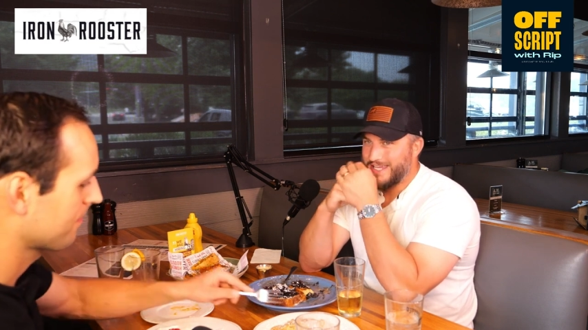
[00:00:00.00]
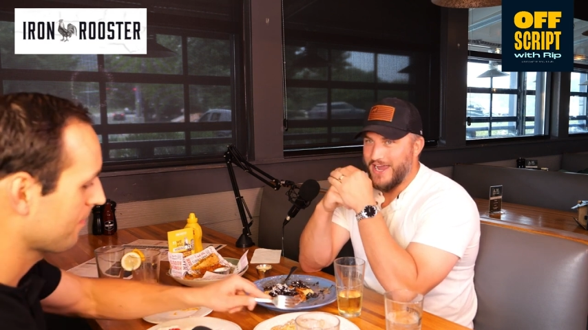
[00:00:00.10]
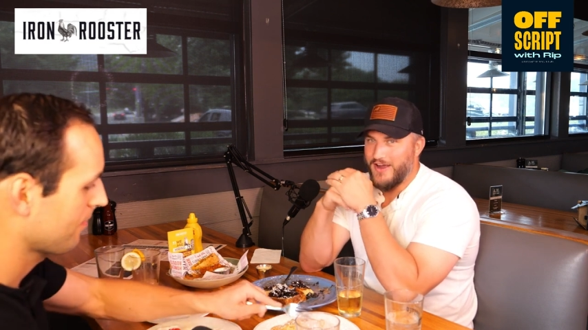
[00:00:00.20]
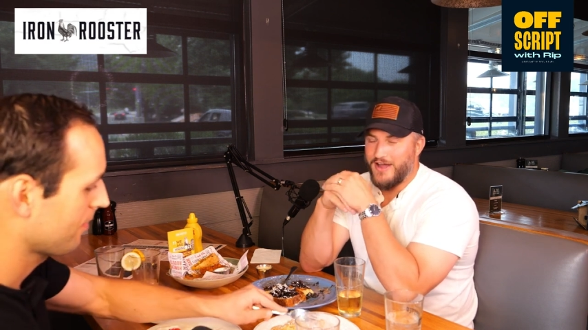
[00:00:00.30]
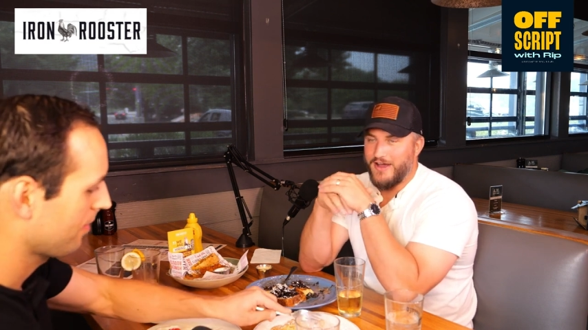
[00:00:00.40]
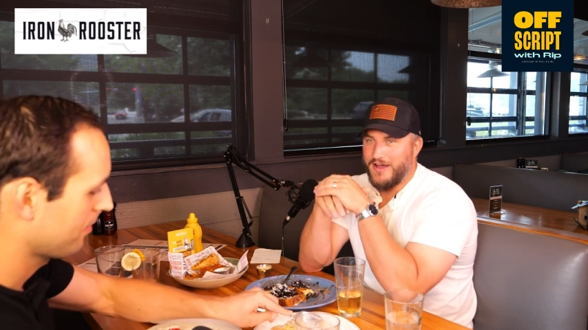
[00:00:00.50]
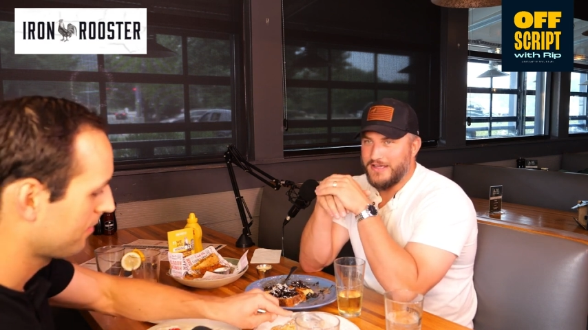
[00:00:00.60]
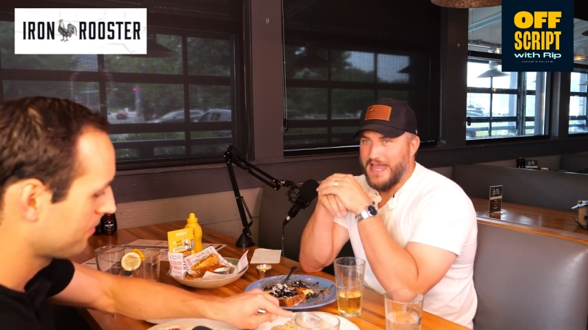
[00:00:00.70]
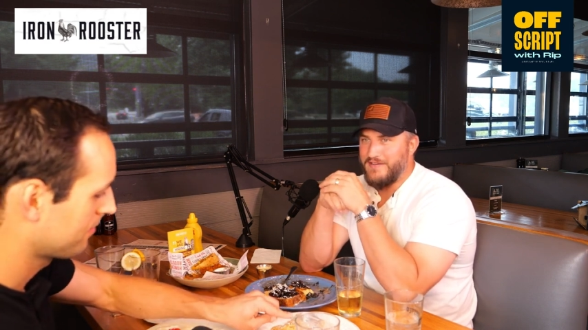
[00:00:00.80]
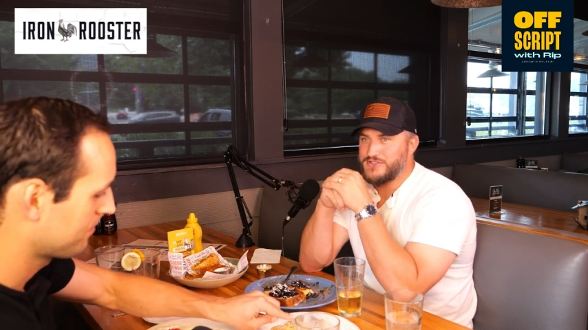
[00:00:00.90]

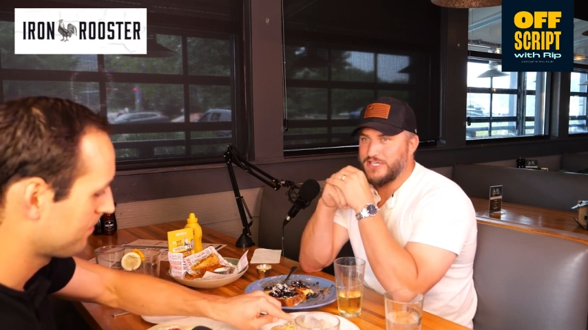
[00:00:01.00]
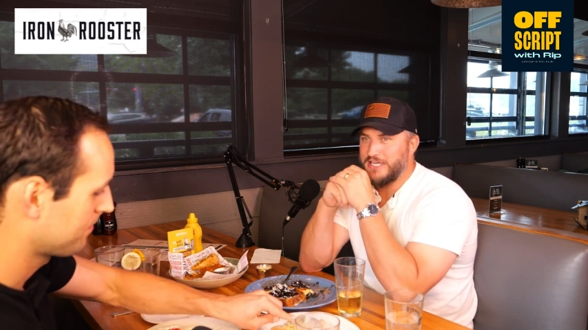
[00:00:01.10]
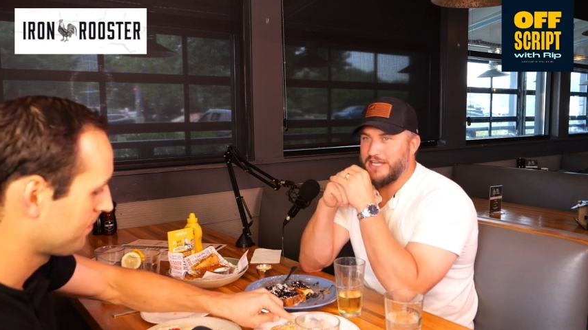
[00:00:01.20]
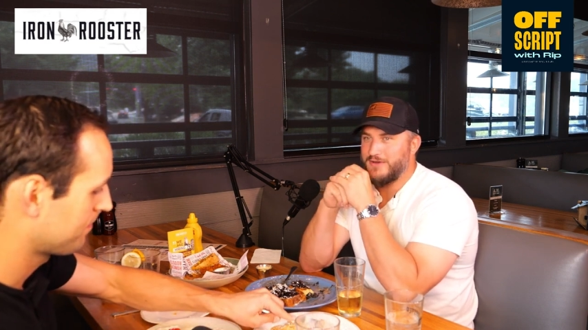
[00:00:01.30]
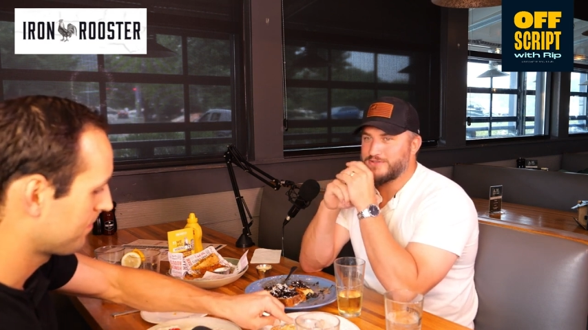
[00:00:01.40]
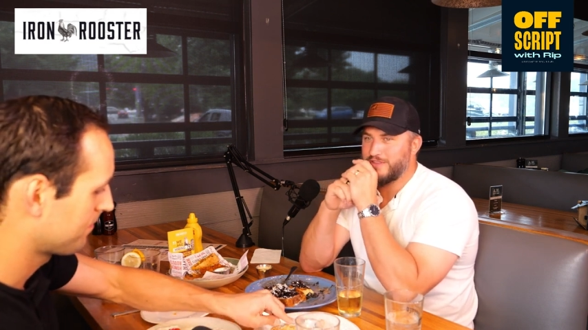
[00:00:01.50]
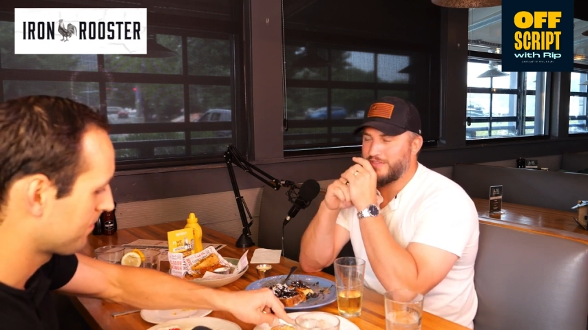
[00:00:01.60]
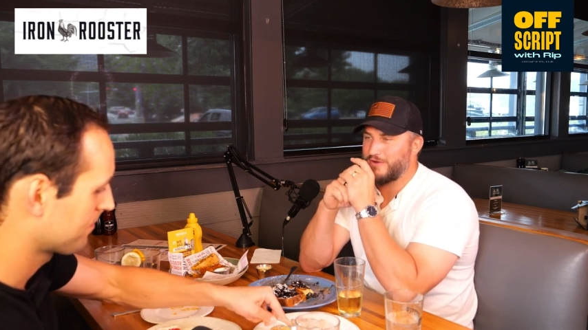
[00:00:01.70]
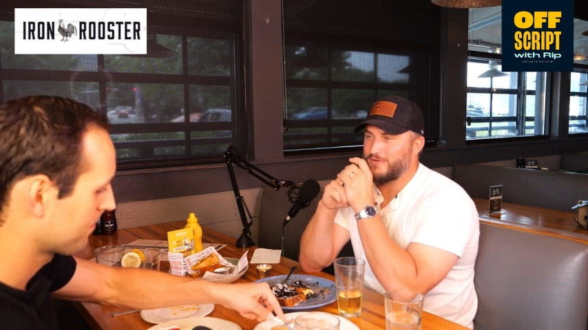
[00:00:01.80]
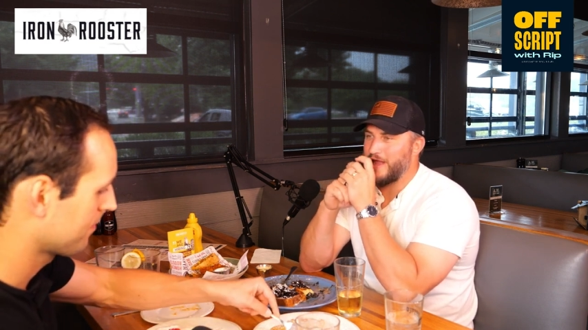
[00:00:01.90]
Speaker 1: Gavin Cicchini was a
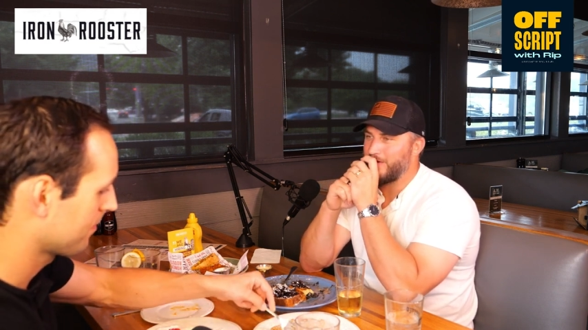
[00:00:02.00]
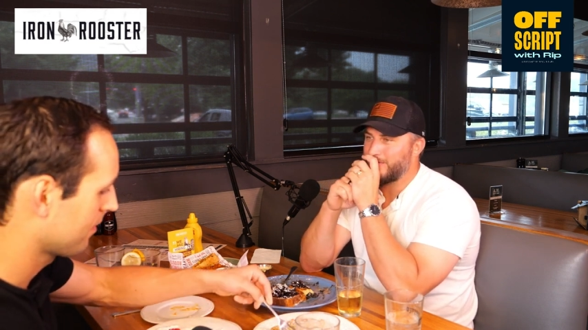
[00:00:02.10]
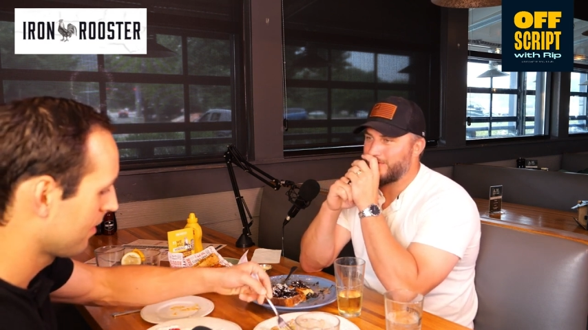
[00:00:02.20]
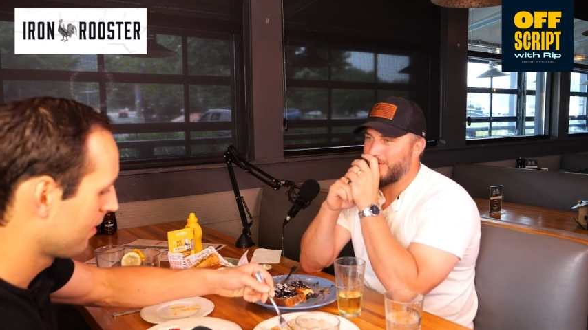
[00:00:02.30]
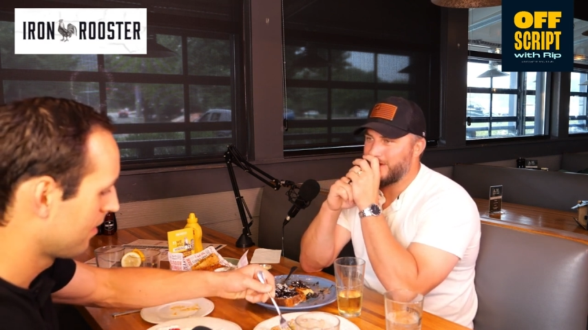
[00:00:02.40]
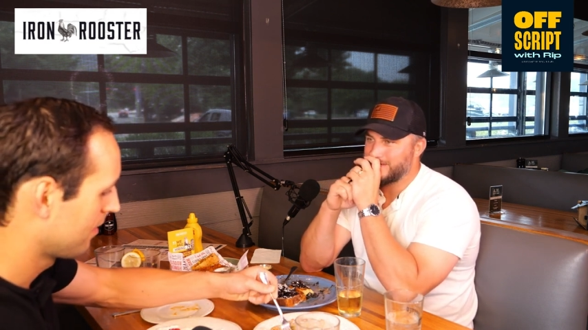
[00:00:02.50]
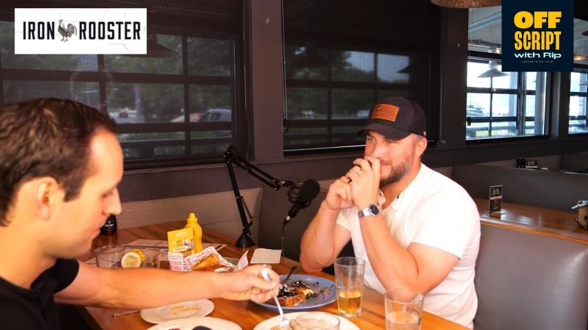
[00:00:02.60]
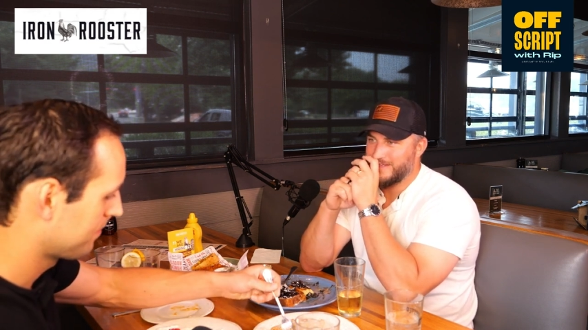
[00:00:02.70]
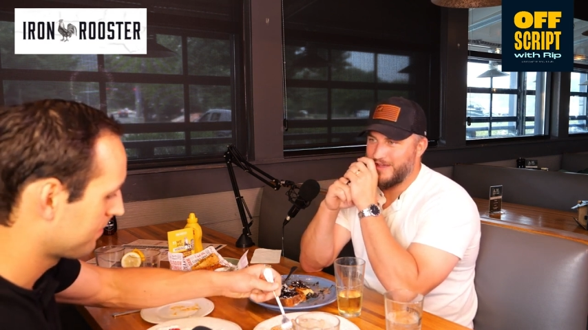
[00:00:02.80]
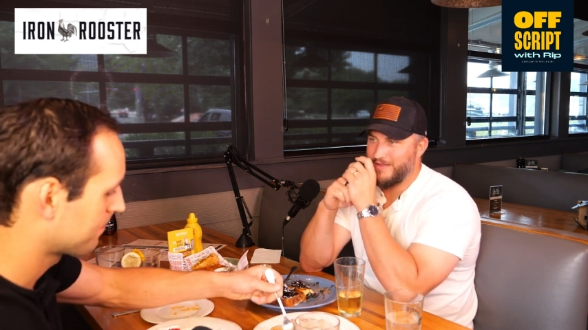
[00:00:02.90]
third rounder for
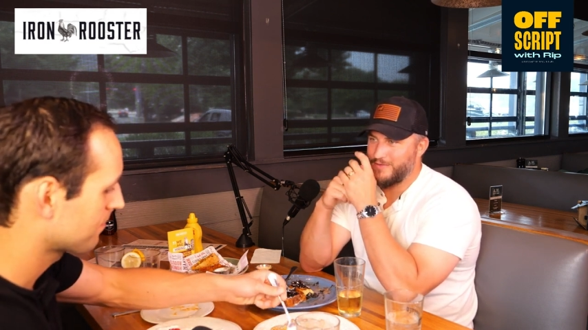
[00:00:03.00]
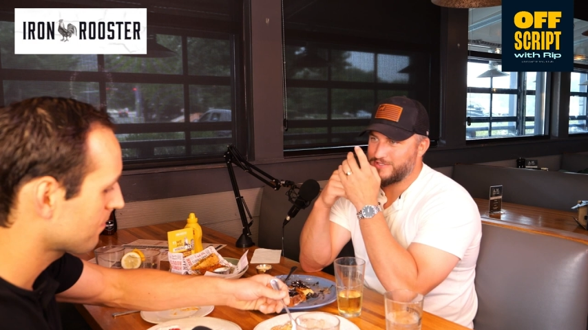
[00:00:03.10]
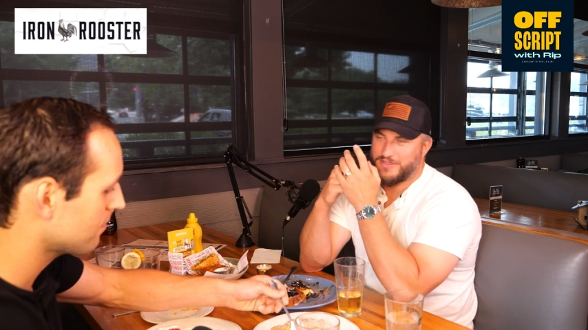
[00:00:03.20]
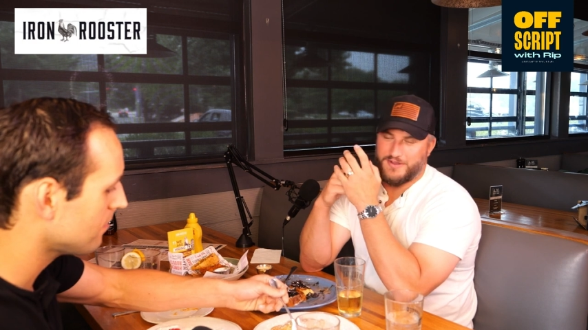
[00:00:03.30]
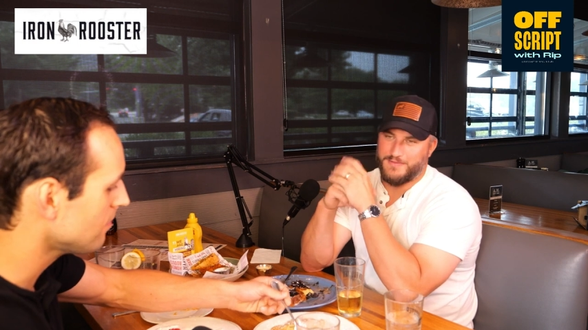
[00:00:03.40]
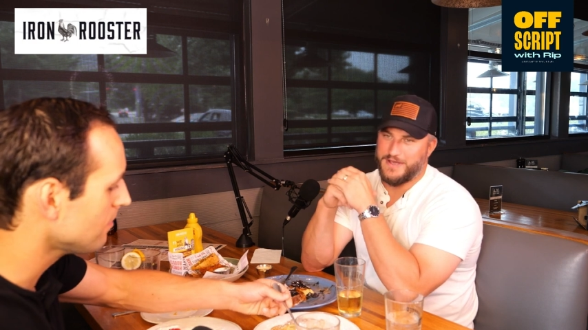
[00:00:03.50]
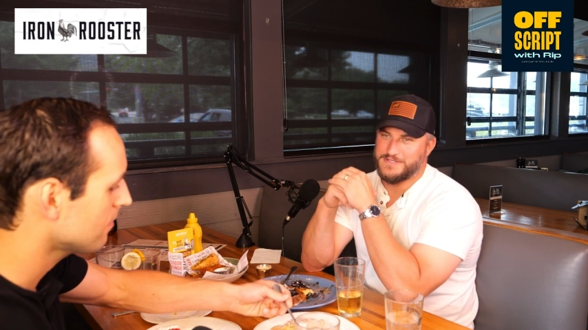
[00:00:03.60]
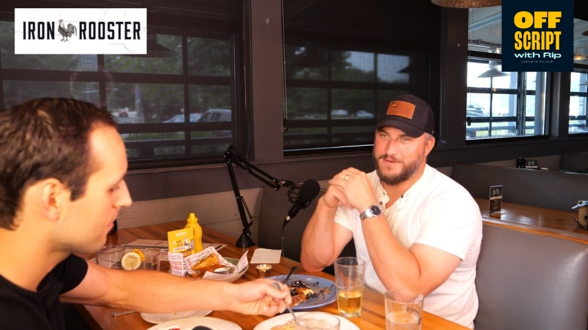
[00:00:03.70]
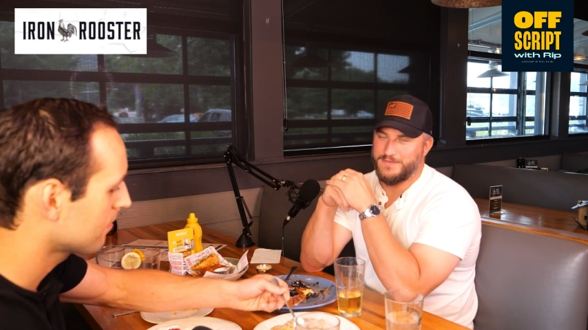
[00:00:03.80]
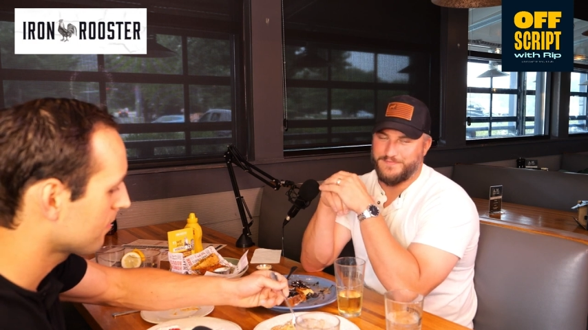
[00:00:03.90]
us. That was a third
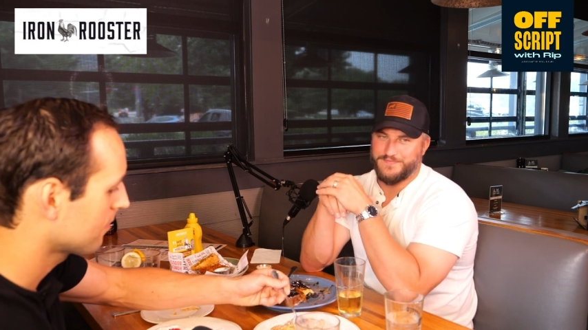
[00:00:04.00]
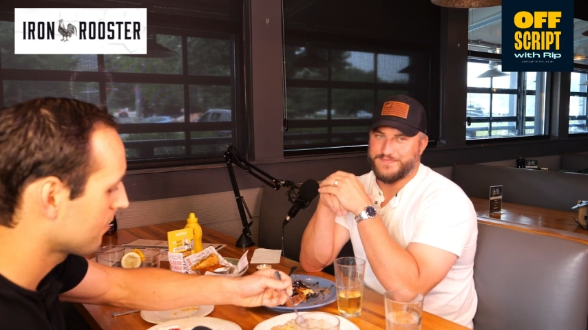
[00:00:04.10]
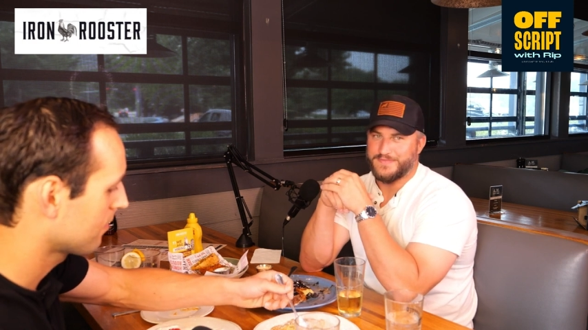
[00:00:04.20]
baseman.